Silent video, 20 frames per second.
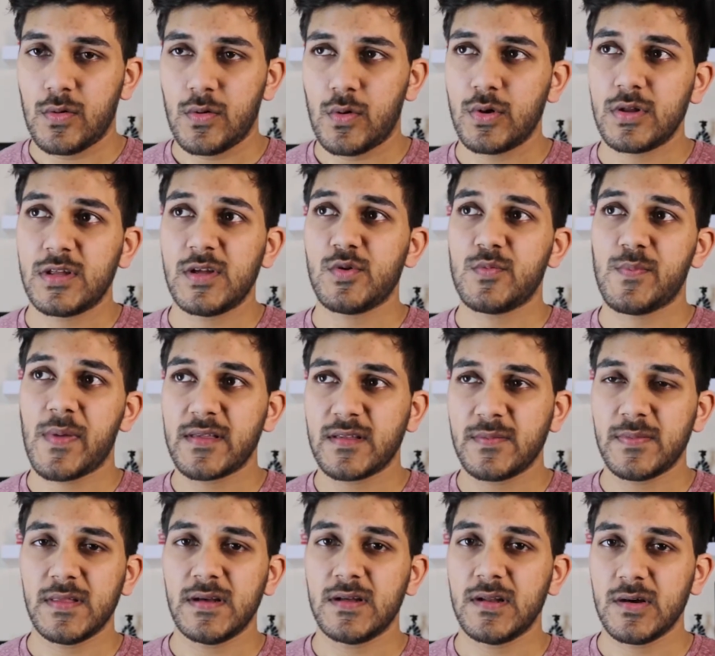all you do is make
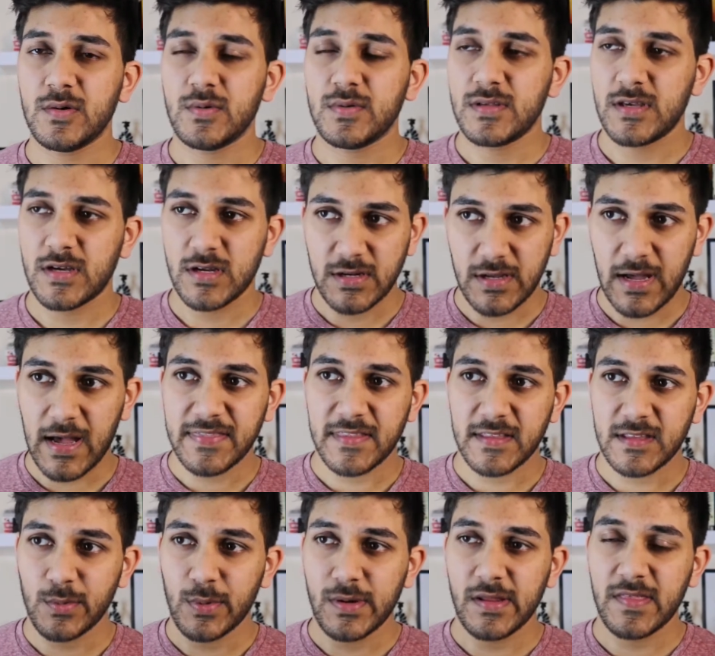something glow. You can add
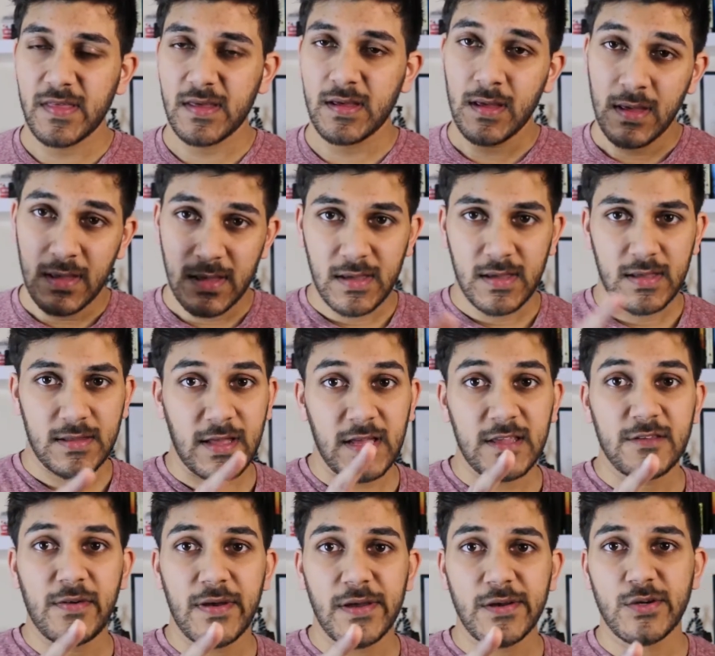that to anything. That
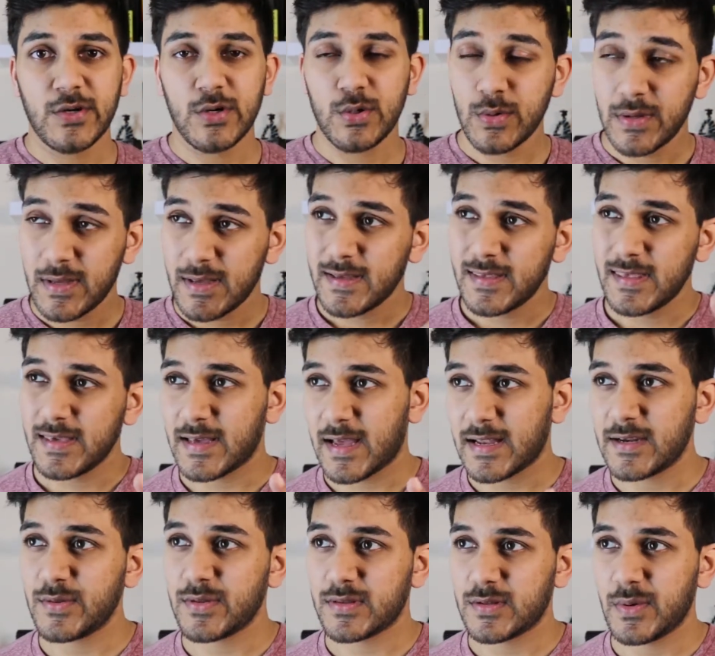is very true. You
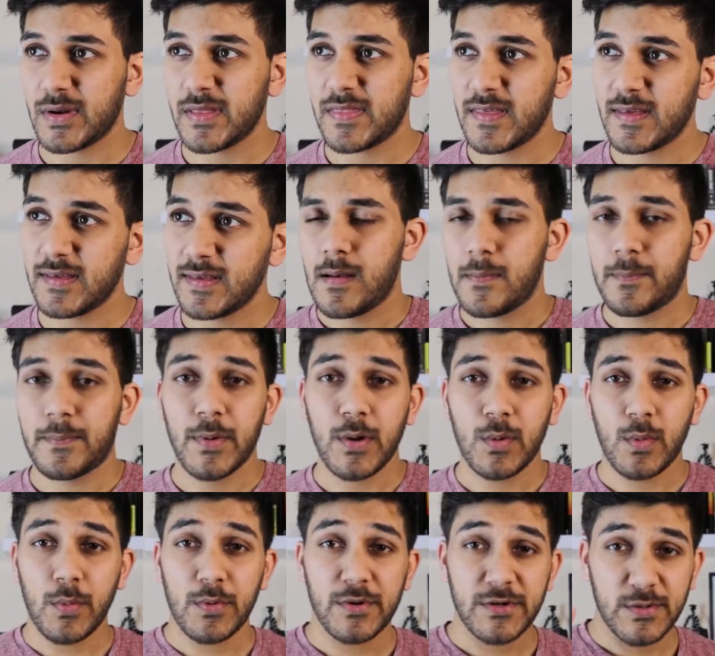can't do that to anything. But
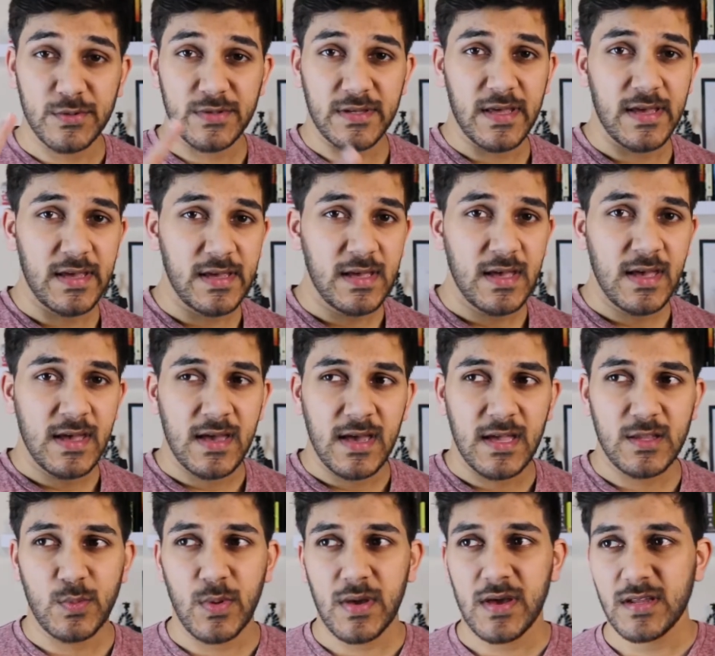what we're gonna do today
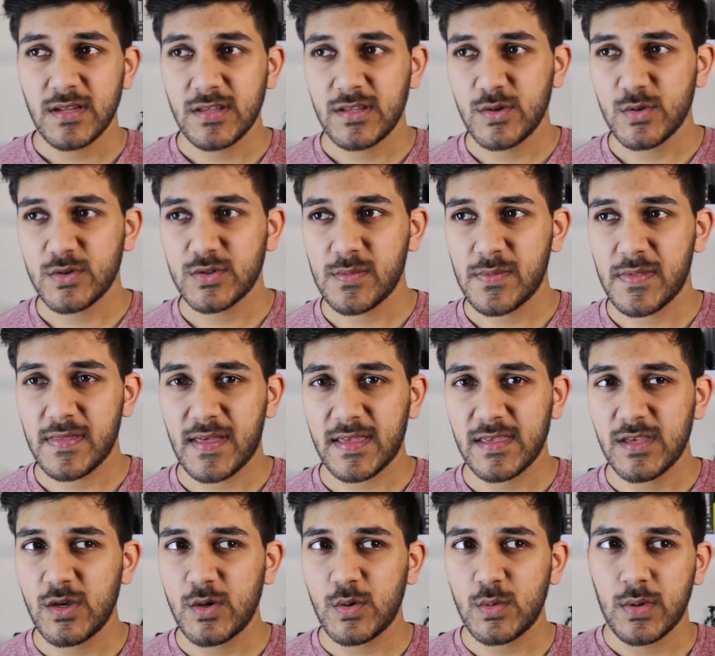is we're gonna use something that
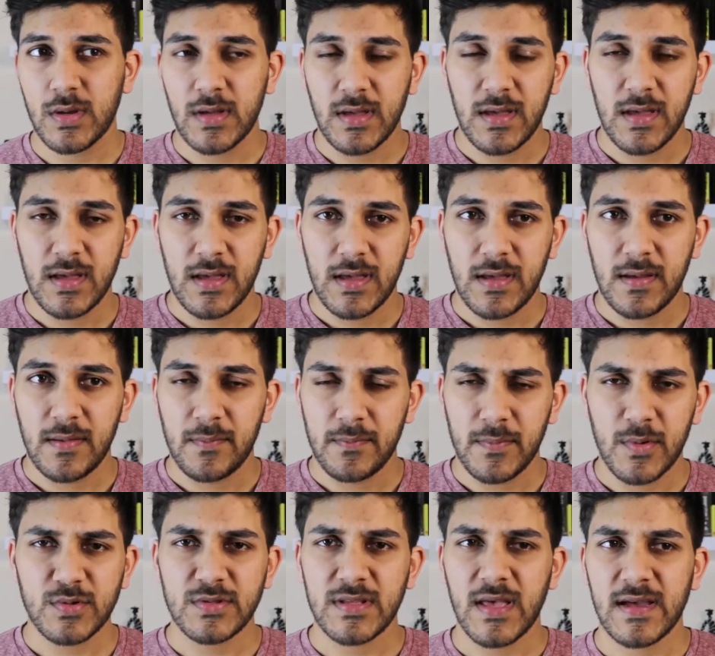you
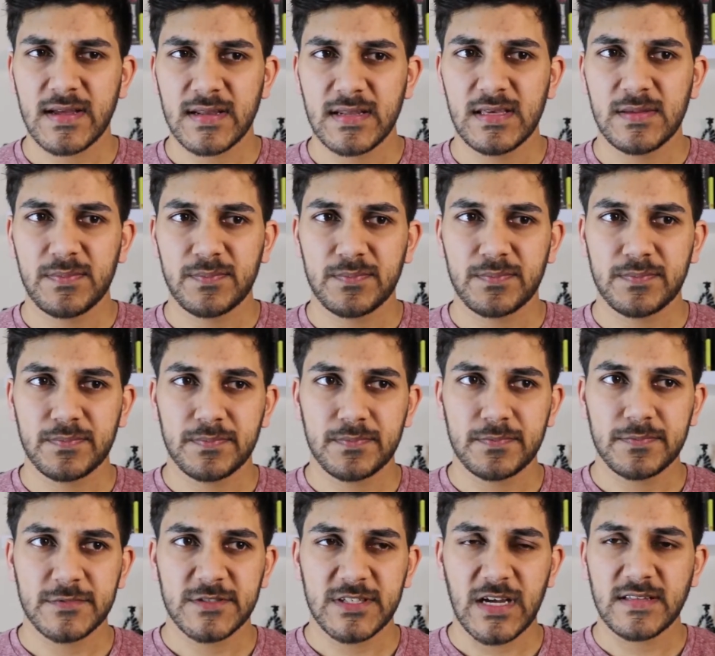most likely,
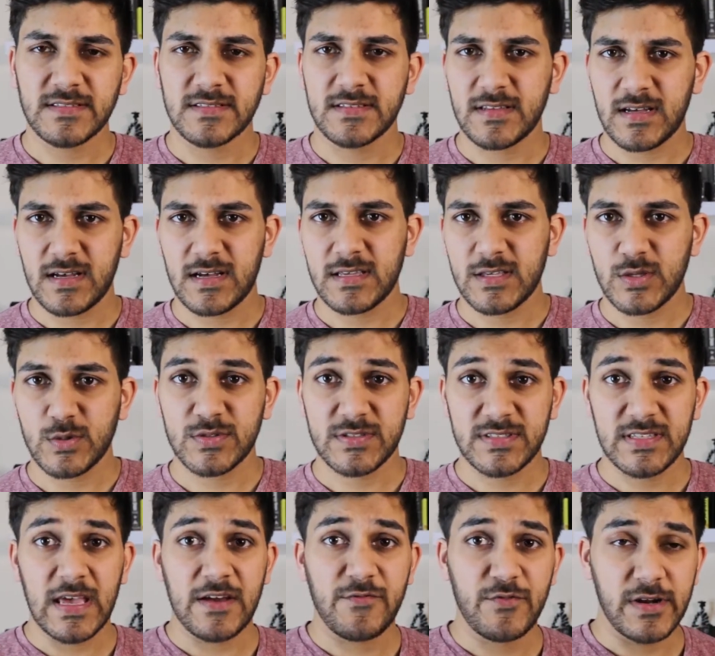chances are, you
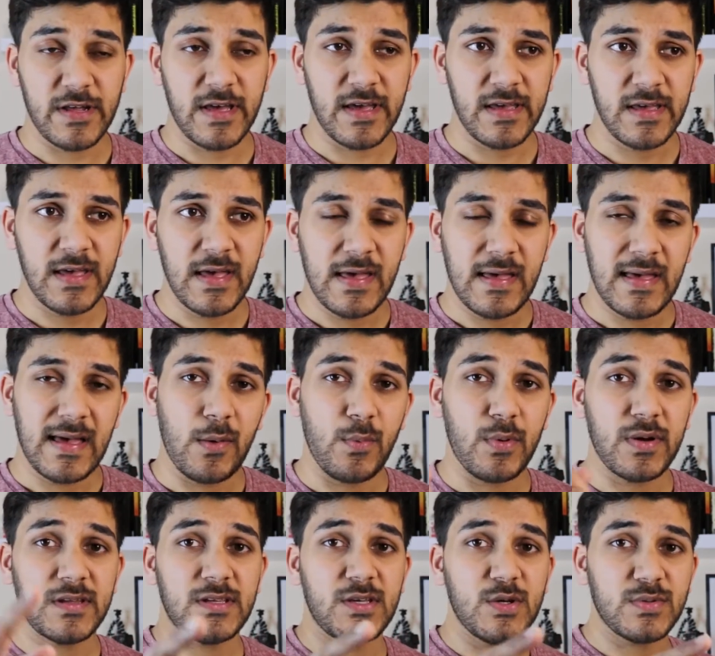see every day, and
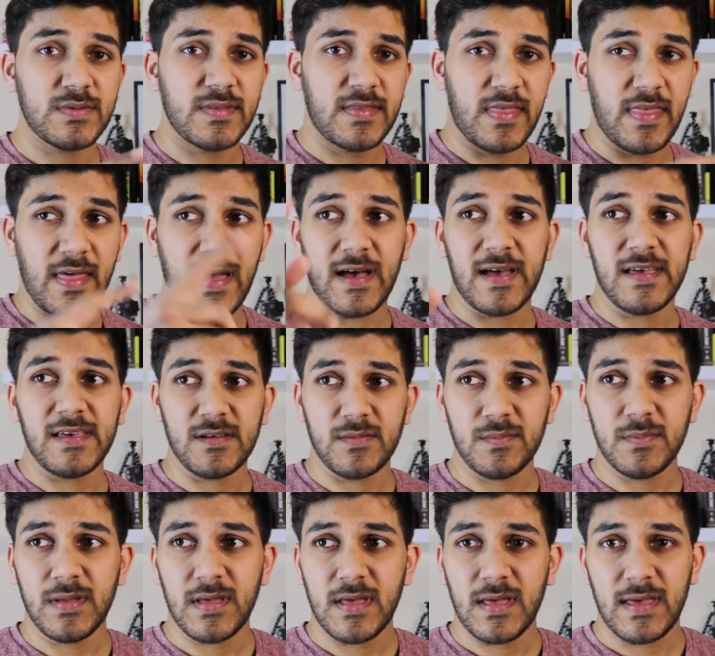we're gonna use that
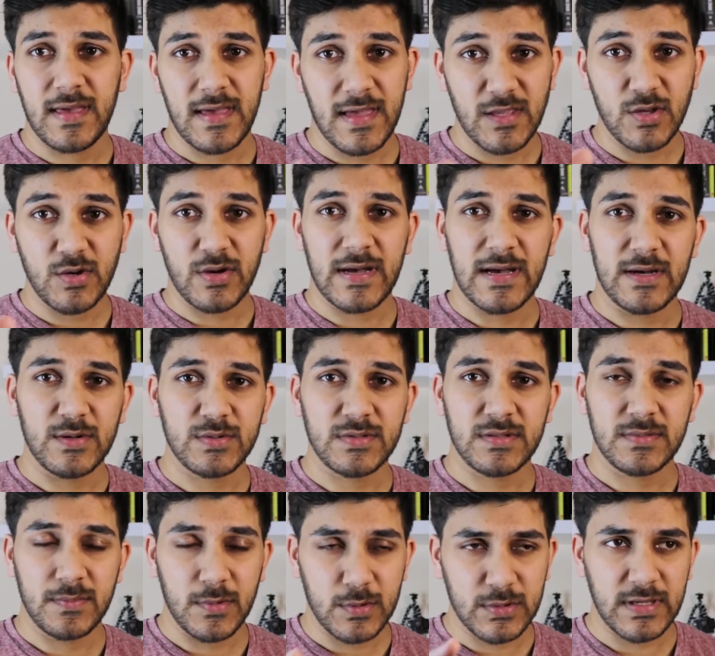item in your
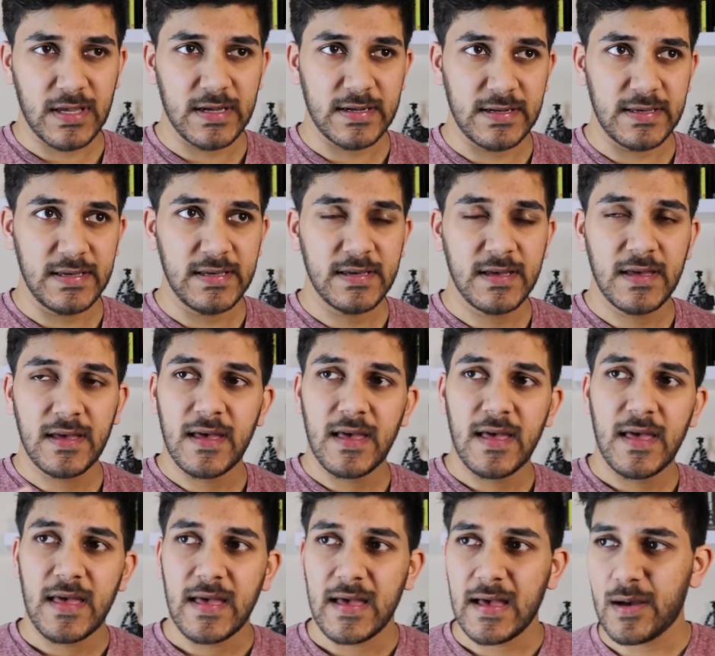house, most likely,
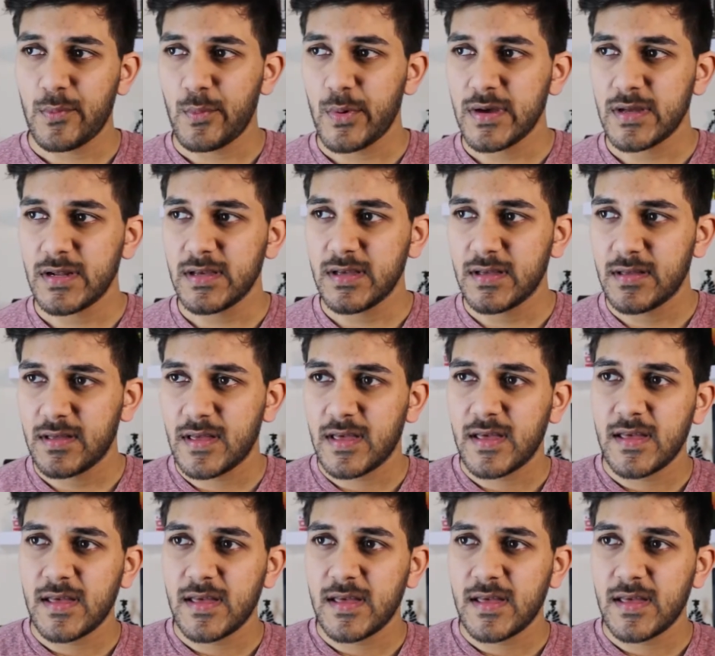and we're gonna